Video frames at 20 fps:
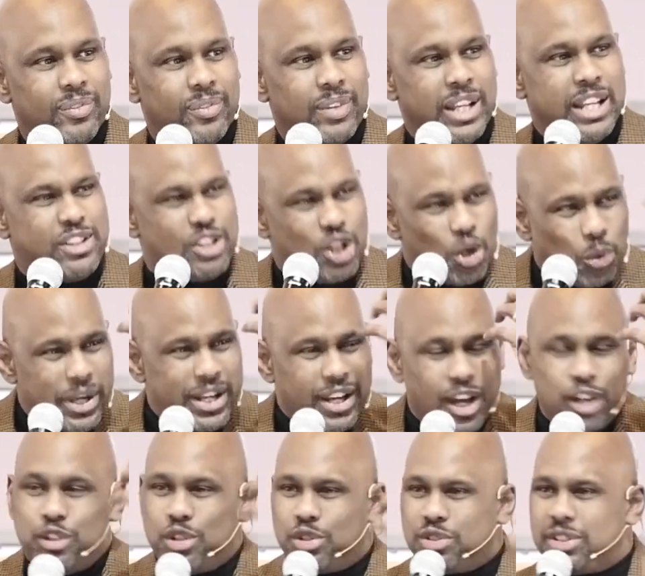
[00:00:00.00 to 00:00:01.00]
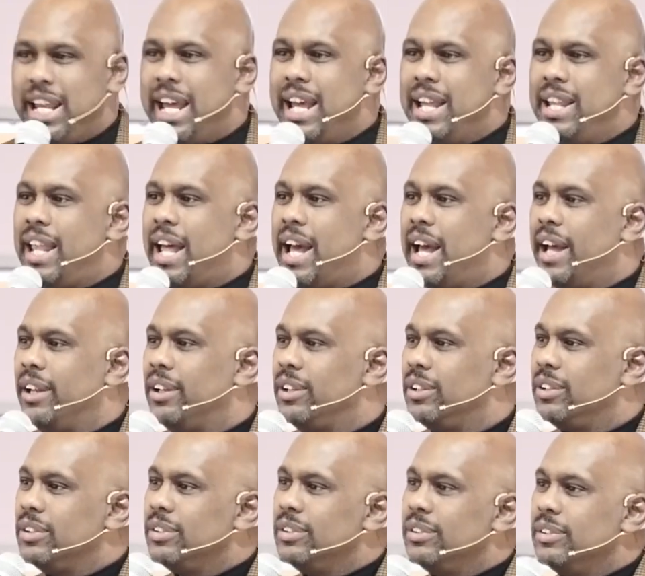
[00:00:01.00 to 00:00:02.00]
Until we understand that.
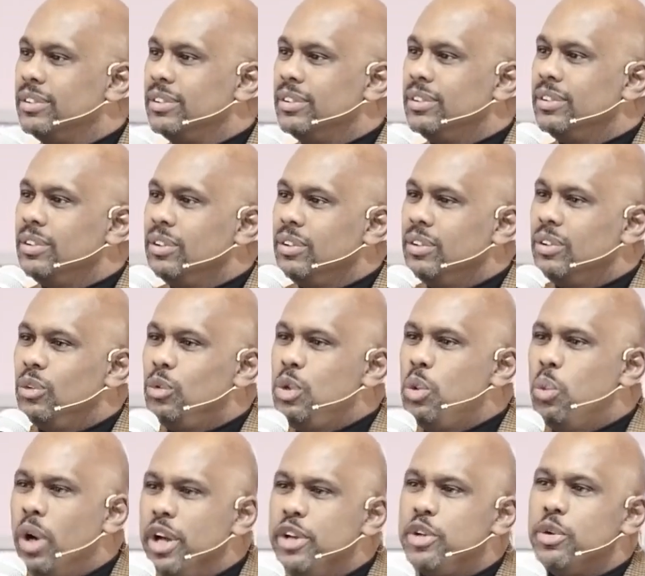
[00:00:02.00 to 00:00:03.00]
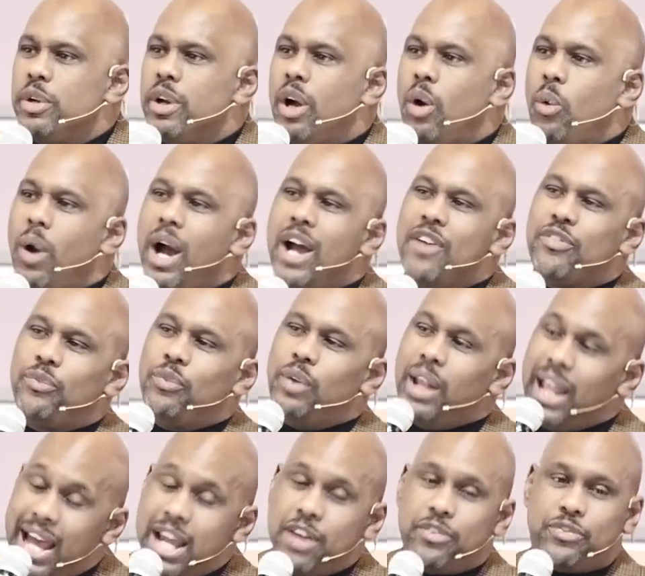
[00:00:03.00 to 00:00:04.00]
We wonder in our
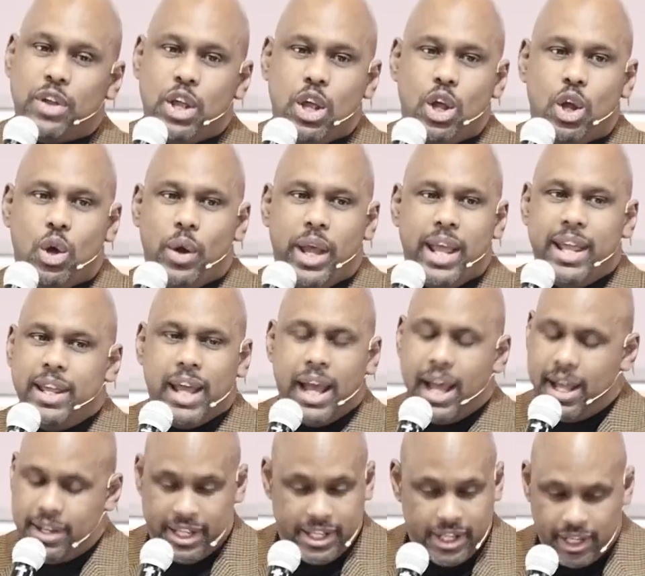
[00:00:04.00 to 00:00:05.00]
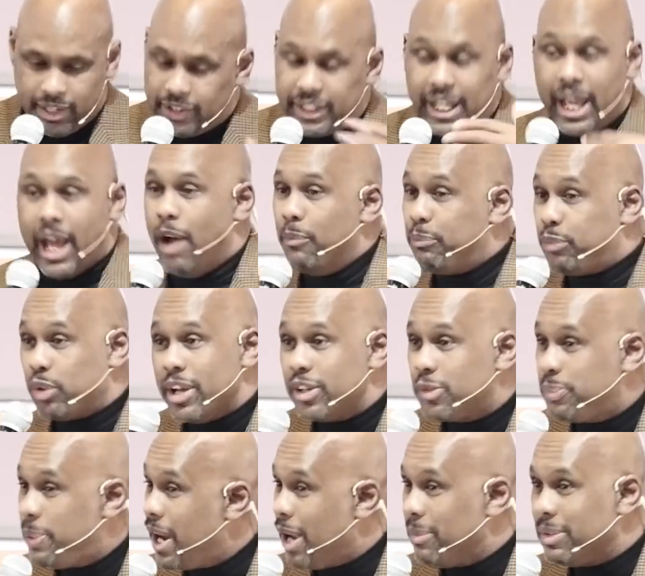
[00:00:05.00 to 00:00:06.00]
life, I'm
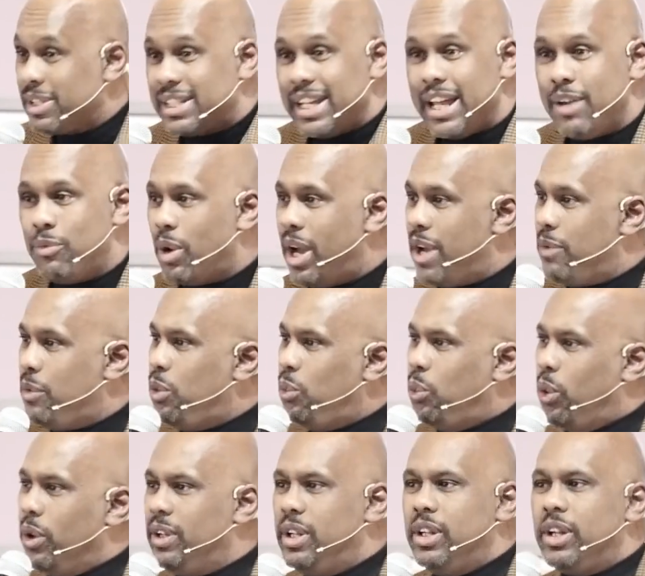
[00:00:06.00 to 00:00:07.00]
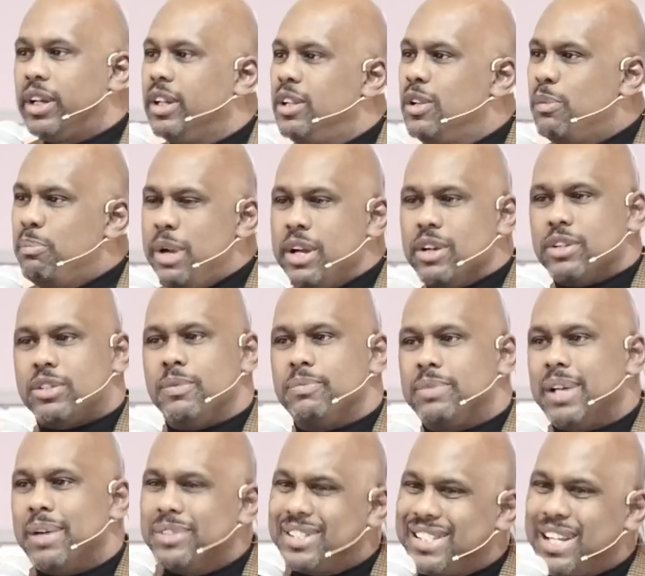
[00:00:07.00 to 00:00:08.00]
transparent. I'm the same way. We look in the mirror
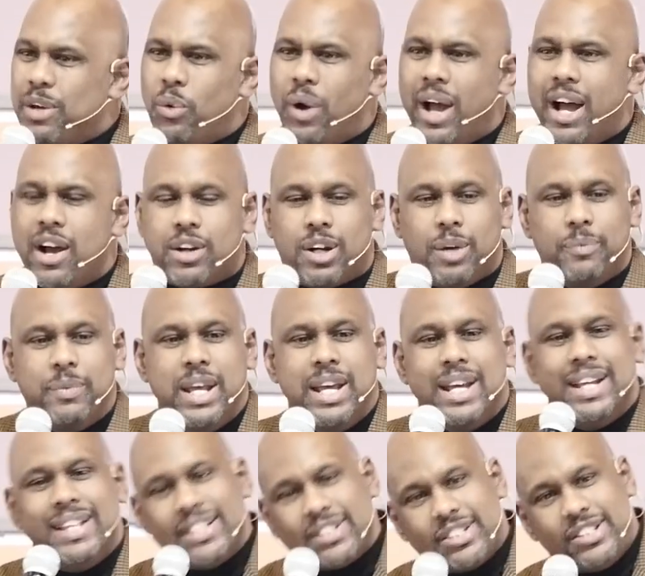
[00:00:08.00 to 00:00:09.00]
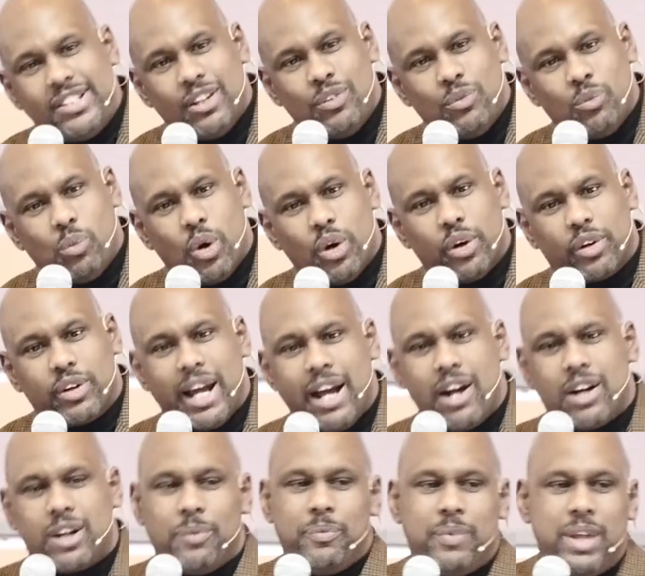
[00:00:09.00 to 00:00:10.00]
sometimes and say, well, how come this didn't work? How
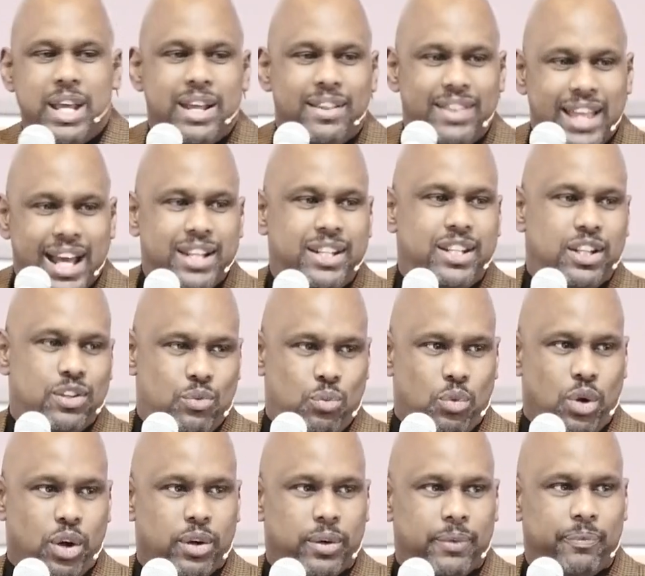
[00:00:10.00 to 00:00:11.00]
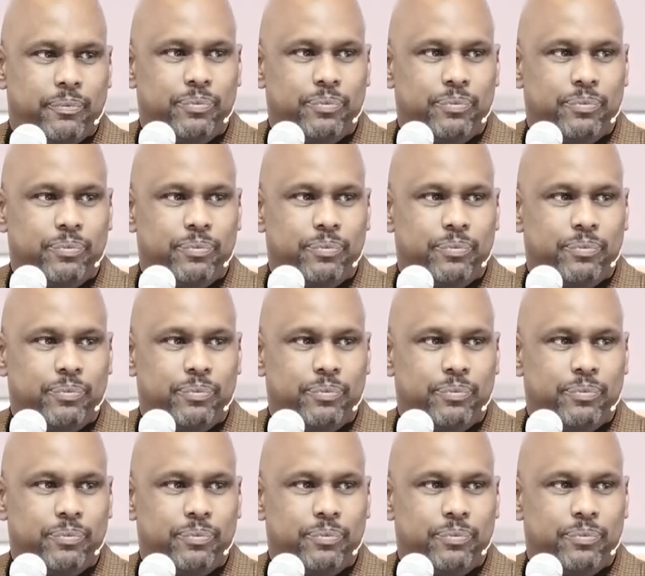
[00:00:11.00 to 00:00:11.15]
come that didn't work?